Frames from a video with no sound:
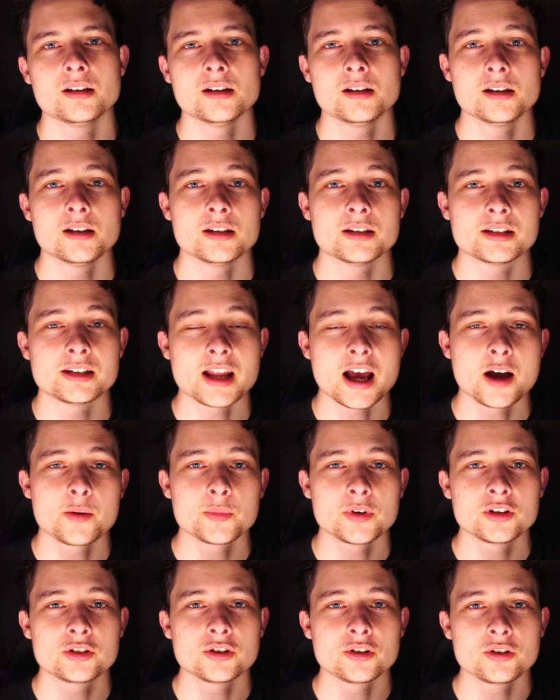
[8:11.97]
So now I'm going
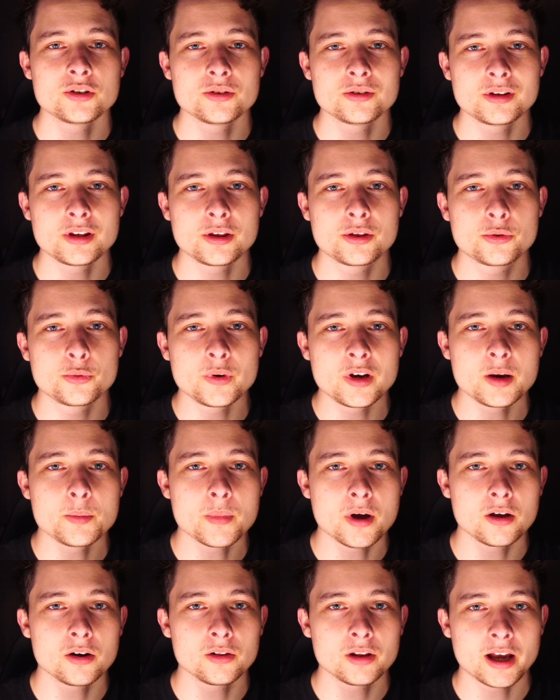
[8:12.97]
to show you the 3D
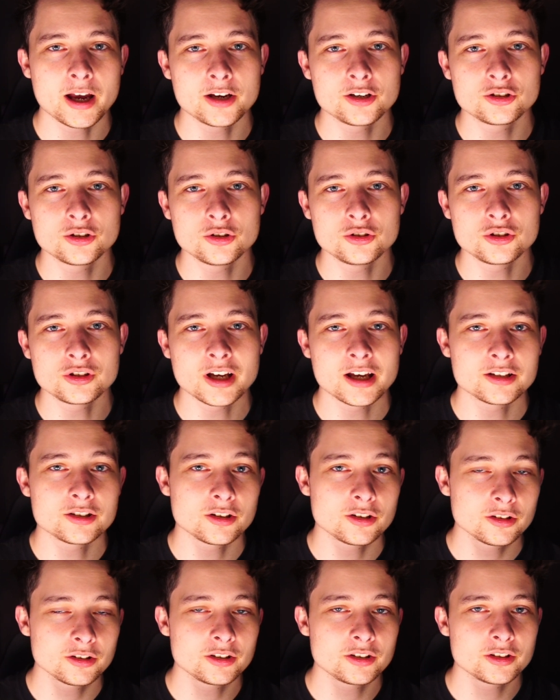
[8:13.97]
model I showed you guys
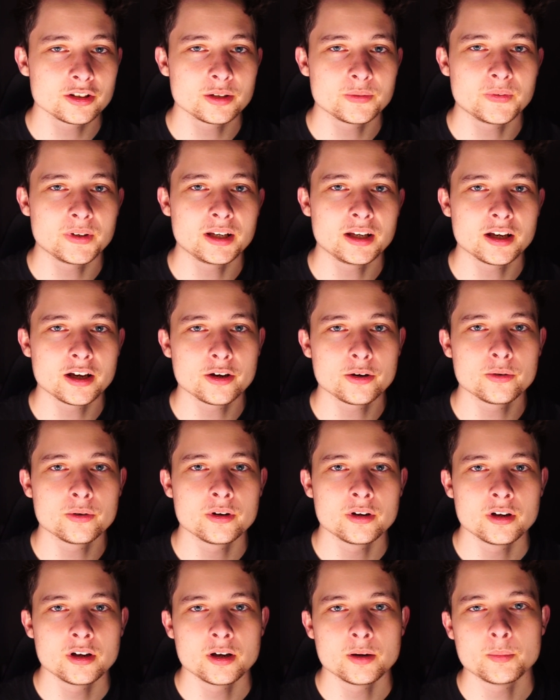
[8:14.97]
earlier in the video,
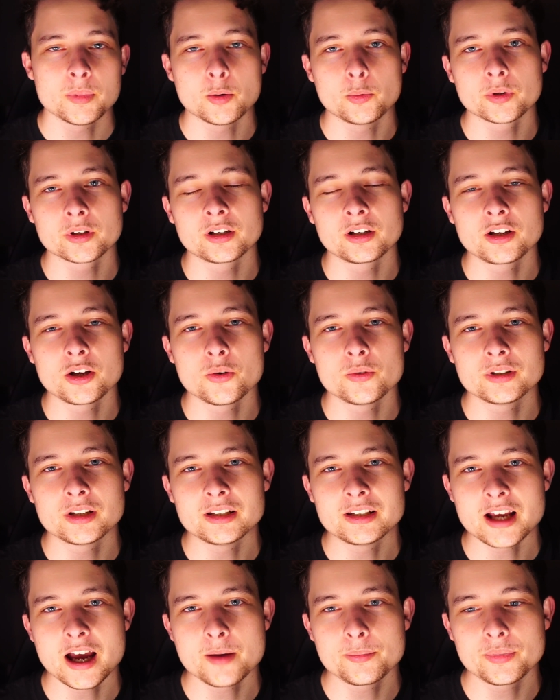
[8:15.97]
but we're going to go into
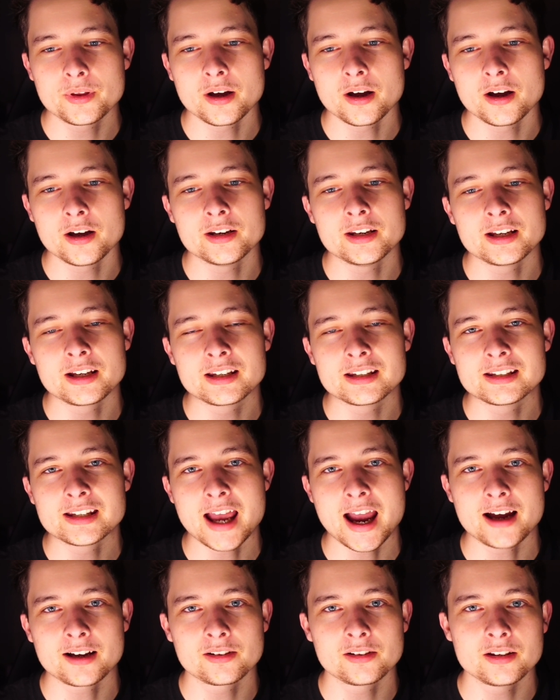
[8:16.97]
depth on
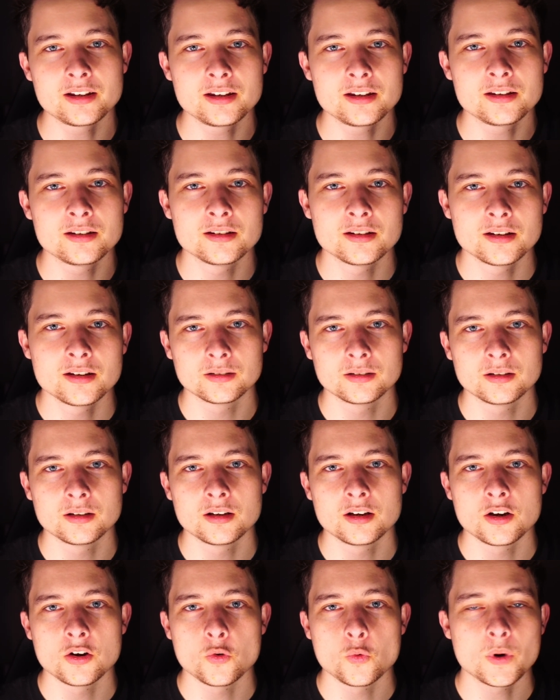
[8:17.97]
exactly
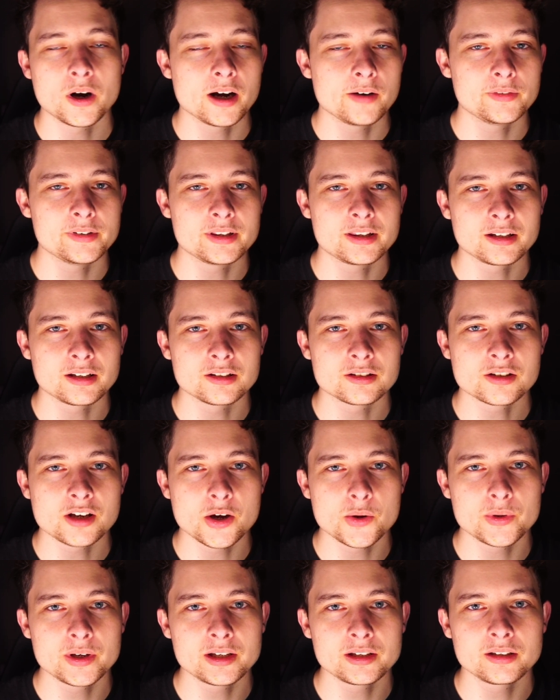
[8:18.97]
where everything is
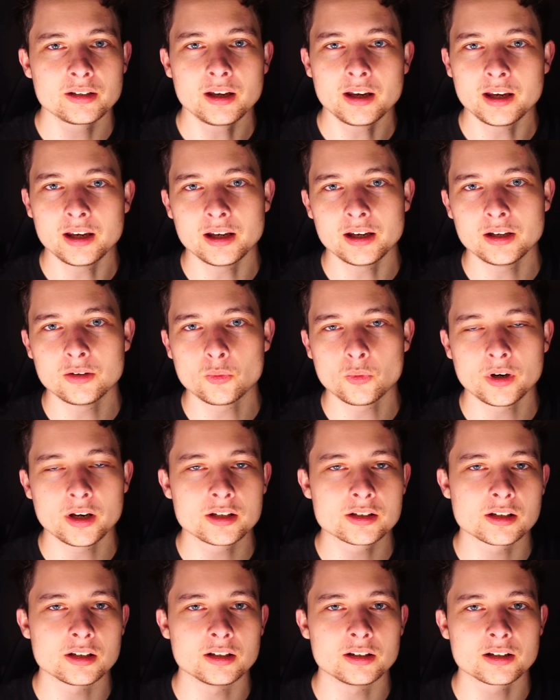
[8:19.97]
going and what it's
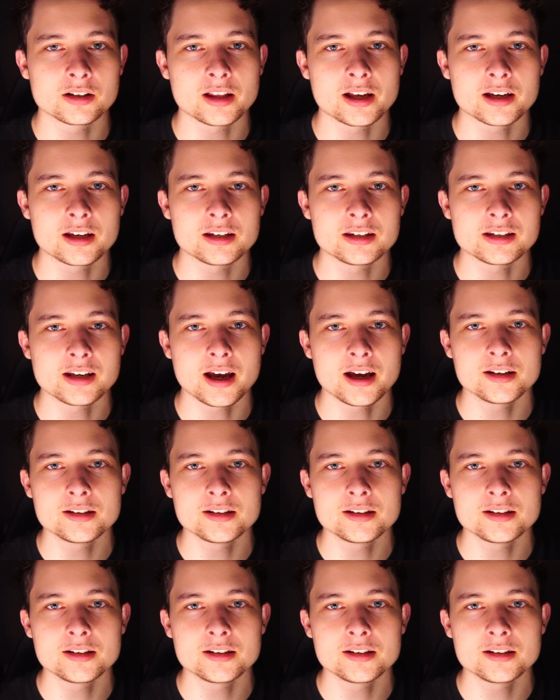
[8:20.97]
going to look like inside.